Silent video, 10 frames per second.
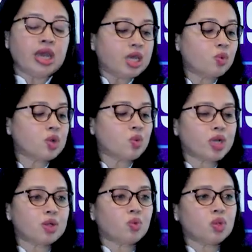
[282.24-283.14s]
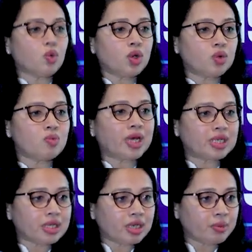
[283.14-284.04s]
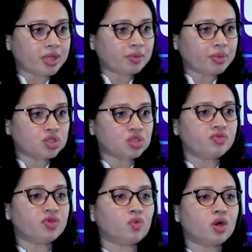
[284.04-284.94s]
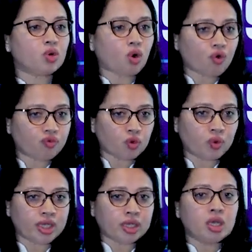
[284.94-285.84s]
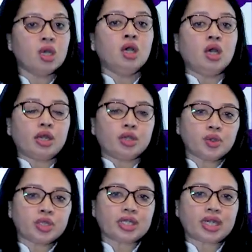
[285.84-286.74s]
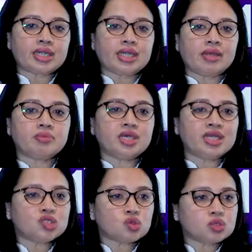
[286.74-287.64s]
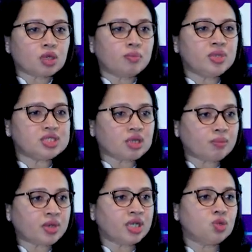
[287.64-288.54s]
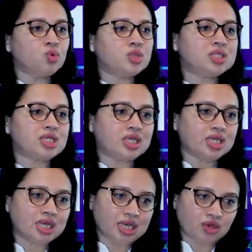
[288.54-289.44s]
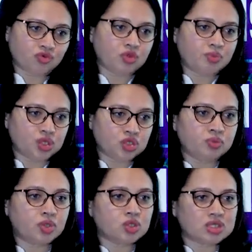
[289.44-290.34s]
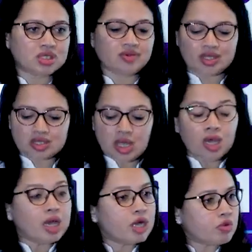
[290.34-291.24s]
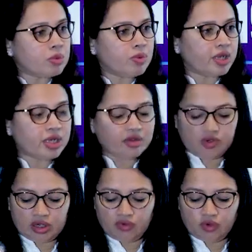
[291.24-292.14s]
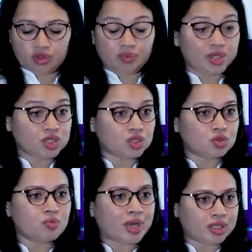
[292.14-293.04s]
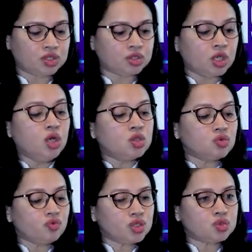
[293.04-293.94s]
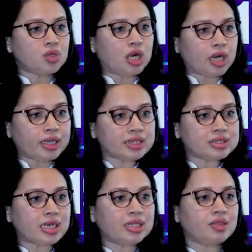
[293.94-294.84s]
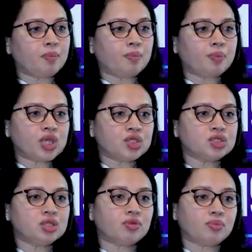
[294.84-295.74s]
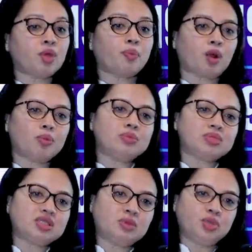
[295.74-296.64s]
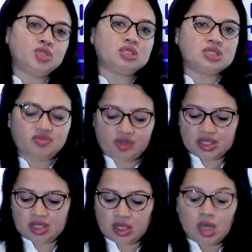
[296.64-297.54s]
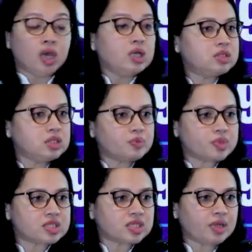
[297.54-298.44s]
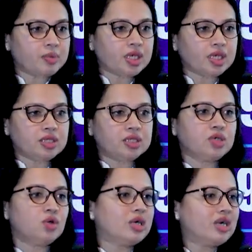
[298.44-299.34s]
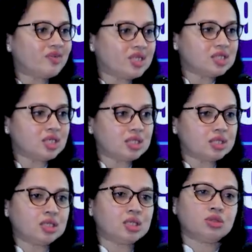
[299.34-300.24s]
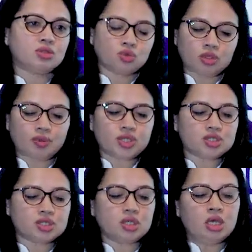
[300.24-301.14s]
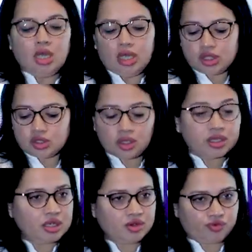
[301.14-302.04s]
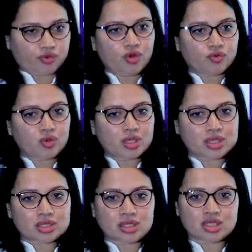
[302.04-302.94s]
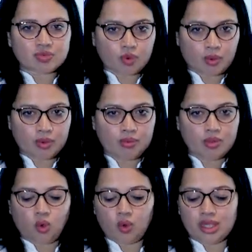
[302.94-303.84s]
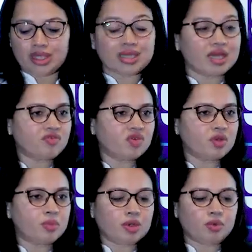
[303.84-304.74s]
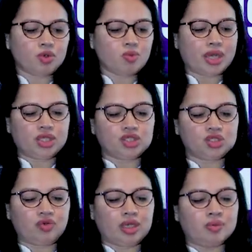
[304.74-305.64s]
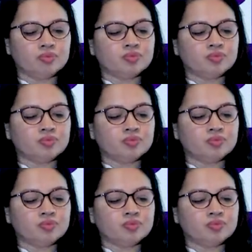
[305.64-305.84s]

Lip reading: Even when we want to manage diabetic patient, we want offloading. during that time there has to be somebody who is taking care of the patient, because otherwise it will be very difficult for the patient to manage. So we should understand the patient, the problem that the patient is facing. Just prescribing anything or advising anything to the patient is not enough. have to understand his problem, only then we will be able to manage it well.